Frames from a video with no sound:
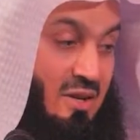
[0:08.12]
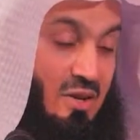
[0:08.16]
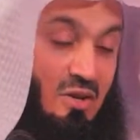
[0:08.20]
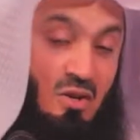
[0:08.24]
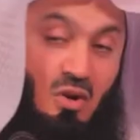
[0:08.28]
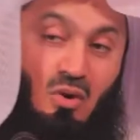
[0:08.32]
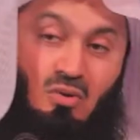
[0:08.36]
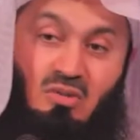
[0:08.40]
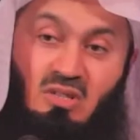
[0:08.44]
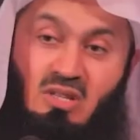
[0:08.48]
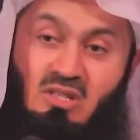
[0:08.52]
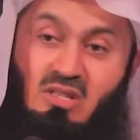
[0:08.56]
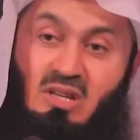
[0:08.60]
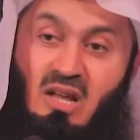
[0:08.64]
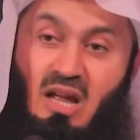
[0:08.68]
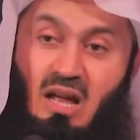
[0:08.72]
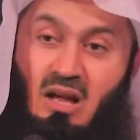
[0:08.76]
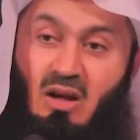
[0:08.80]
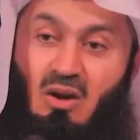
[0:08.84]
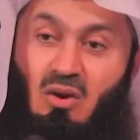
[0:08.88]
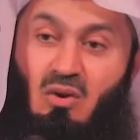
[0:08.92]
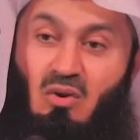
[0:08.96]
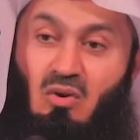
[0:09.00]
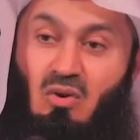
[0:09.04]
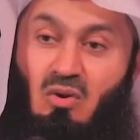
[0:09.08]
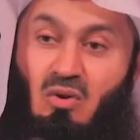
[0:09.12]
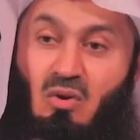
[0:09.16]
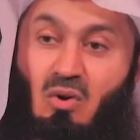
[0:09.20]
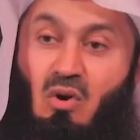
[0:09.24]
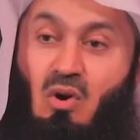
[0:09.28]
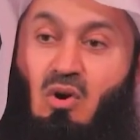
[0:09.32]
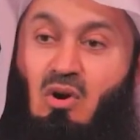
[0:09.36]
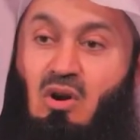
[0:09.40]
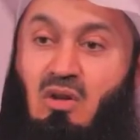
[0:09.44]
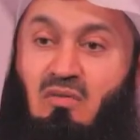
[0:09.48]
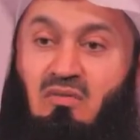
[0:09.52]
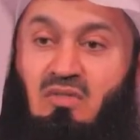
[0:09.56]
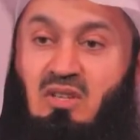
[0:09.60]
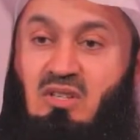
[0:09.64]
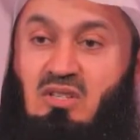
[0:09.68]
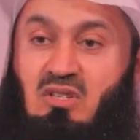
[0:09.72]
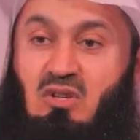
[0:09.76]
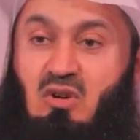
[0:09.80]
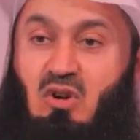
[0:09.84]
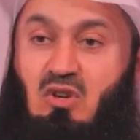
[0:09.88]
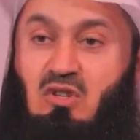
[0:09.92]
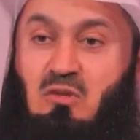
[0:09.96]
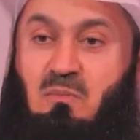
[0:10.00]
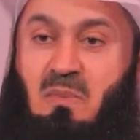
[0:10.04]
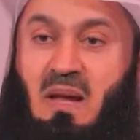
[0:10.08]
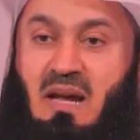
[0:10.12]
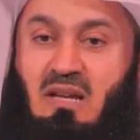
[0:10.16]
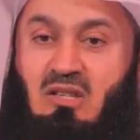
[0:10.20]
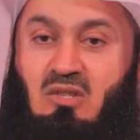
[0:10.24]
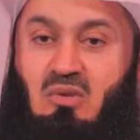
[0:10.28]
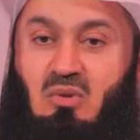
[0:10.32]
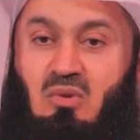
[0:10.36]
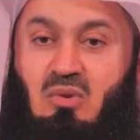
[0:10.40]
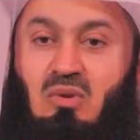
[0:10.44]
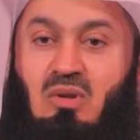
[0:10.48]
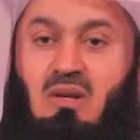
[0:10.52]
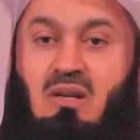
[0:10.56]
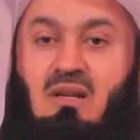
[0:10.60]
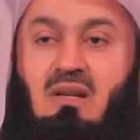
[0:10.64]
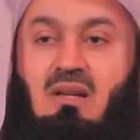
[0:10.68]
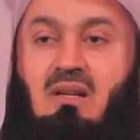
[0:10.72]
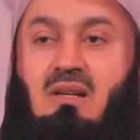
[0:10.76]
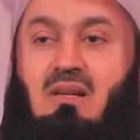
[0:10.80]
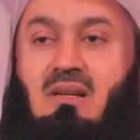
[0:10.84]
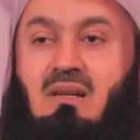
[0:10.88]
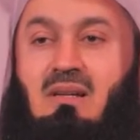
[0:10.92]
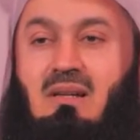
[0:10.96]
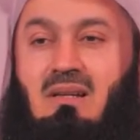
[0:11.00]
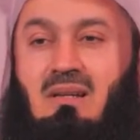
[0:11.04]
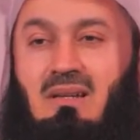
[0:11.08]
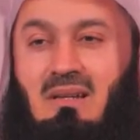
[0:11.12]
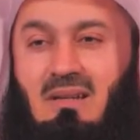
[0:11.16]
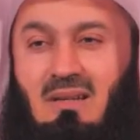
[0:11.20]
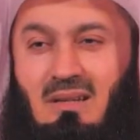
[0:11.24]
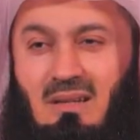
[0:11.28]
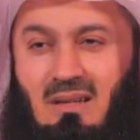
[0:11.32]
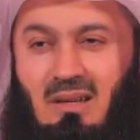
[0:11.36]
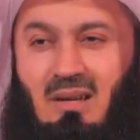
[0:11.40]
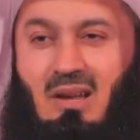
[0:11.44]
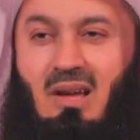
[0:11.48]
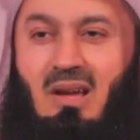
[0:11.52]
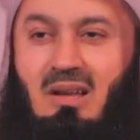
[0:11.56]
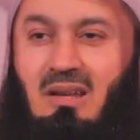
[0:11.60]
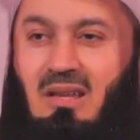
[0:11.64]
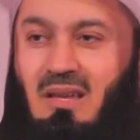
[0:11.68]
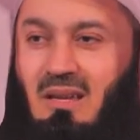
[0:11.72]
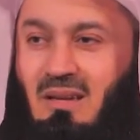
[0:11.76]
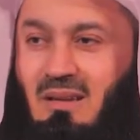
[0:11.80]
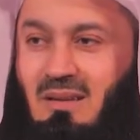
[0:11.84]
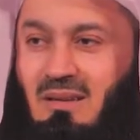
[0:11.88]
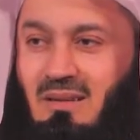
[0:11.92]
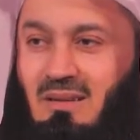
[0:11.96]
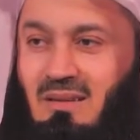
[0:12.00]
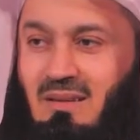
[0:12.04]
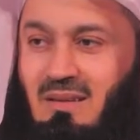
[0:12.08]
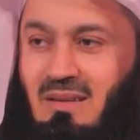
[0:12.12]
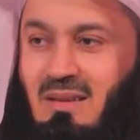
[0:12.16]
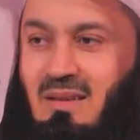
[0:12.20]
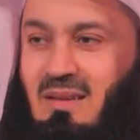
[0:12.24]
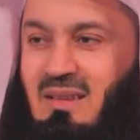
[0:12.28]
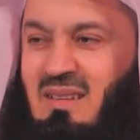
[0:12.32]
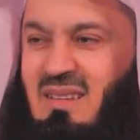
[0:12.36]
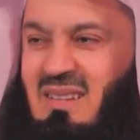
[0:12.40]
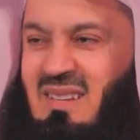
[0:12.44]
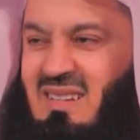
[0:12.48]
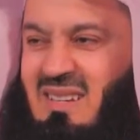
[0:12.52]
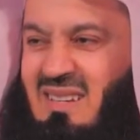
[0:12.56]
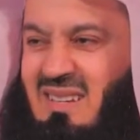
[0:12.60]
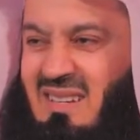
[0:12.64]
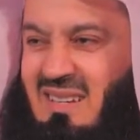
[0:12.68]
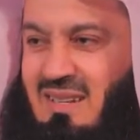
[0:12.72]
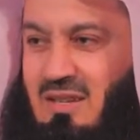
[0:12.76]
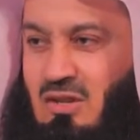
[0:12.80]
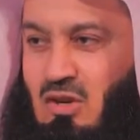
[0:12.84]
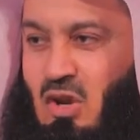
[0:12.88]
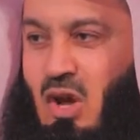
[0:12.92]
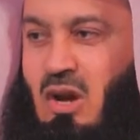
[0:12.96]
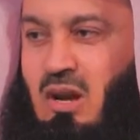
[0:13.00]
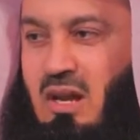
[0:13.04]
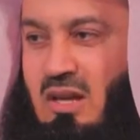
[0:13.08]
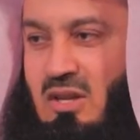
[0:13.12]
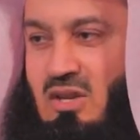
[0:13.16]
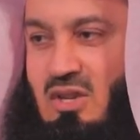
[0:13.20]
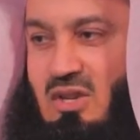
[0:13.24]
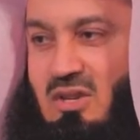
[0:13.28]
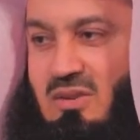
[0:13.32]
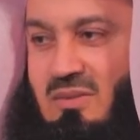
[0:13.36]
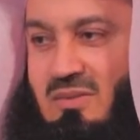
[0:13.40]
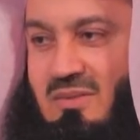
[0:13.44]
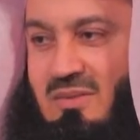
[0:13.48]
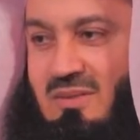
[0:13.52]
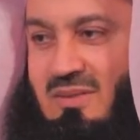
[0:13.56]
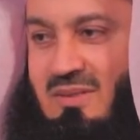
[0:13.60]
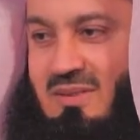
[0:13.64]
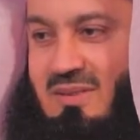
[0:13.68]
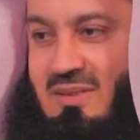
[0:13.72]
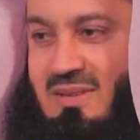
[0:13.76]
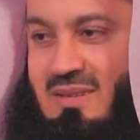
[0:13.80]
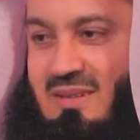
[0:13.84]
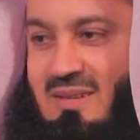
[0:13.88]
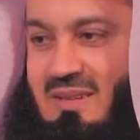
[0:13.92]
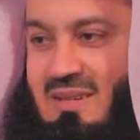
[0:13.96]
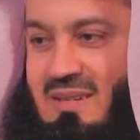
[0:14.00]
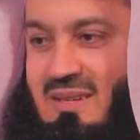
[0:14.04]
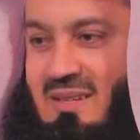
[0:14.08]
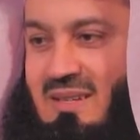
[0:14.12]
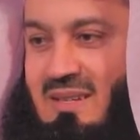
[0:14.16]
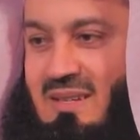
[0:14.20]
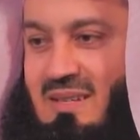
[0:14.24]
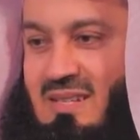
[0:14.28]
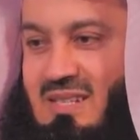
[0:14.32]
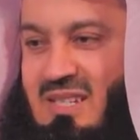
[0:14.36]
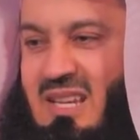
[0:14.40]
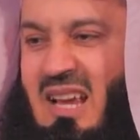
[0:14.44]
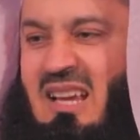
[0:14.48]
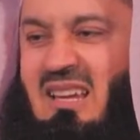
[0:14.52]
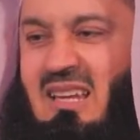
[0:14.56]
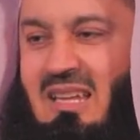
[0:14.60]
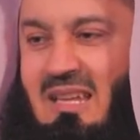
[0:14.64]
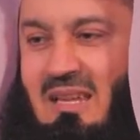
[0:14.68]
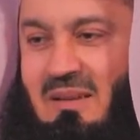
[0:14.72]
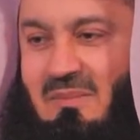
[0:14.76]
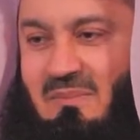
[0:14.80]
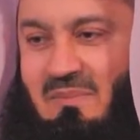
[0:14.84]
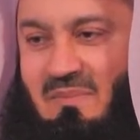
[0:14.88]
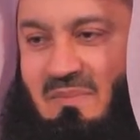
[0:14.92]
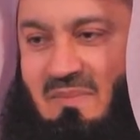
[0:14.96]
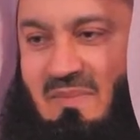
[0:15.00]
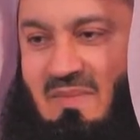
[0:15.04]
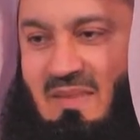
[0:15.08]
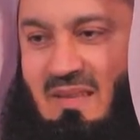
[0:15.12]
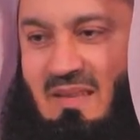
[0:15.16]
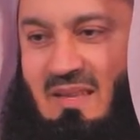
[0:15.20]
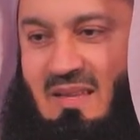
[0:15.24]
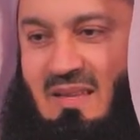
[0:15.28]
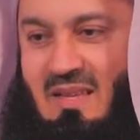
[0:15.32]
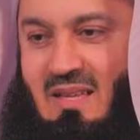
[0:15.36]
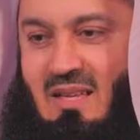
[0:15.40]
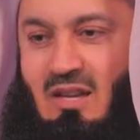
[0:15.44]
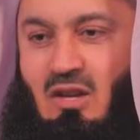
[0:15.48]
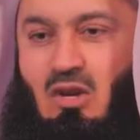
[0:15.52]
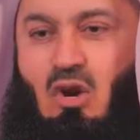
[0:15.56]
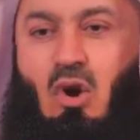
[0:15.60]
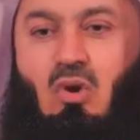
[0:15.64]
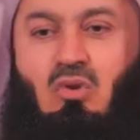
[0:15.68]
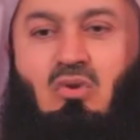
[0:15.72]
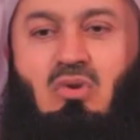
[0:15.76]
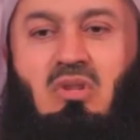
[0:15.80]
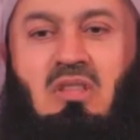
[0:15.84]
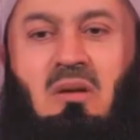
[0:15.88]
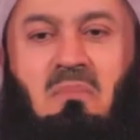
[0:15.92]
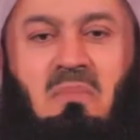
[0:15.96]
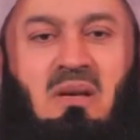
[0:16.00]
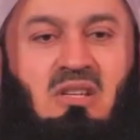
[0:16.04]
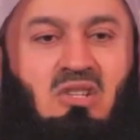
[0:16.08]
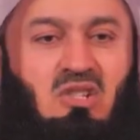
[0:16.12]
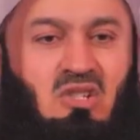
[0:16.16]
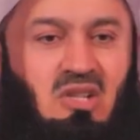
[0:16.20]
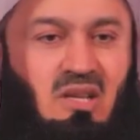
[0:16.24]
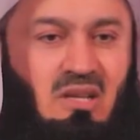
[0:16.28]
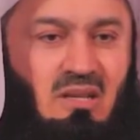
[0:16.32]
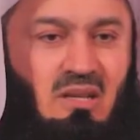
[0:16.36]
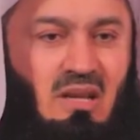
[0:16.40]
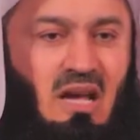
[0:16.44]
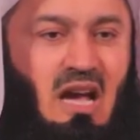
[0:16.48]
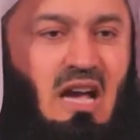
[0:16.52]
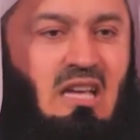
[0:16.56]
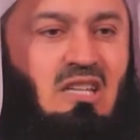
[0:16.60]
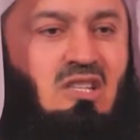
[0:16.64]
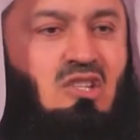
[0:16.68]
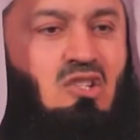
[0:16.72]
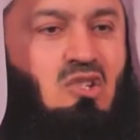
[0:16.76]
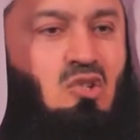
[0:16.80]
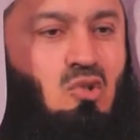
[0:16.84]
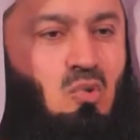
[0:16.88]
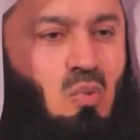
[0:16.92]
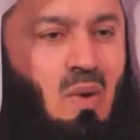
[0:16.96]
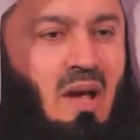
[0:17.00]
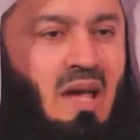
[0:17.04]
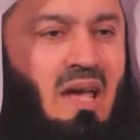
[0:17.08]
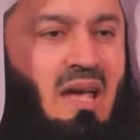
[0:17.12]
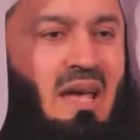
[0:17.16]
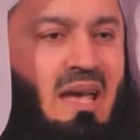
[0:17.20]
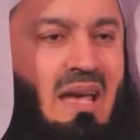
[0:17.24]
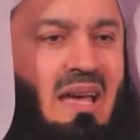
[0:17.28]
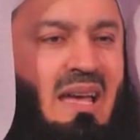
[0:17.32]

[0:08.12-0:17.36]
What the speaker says: Notice how all of this goes back to learning, knowledge, study, go to the masjid. I swear